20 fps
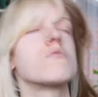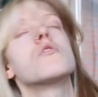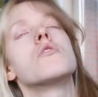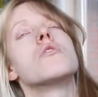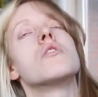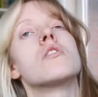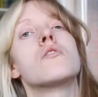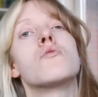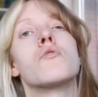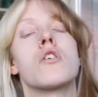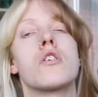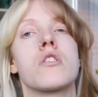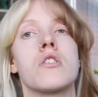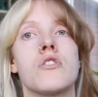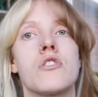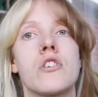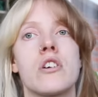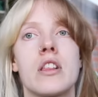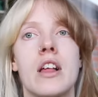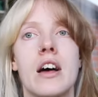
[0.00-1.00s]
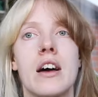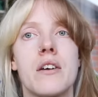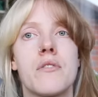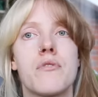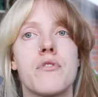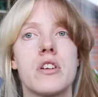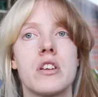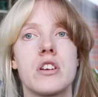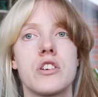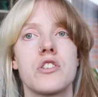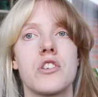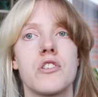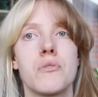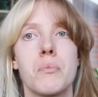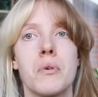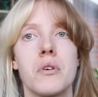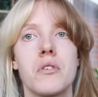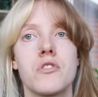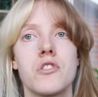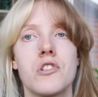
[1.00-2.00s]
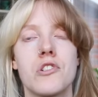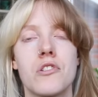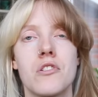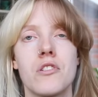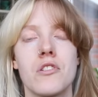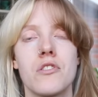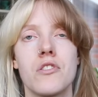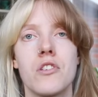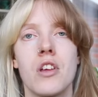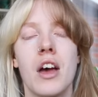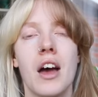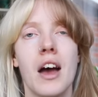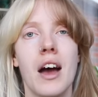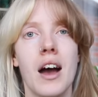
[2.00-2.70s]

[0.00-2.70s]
do this vlog until I finish this book just because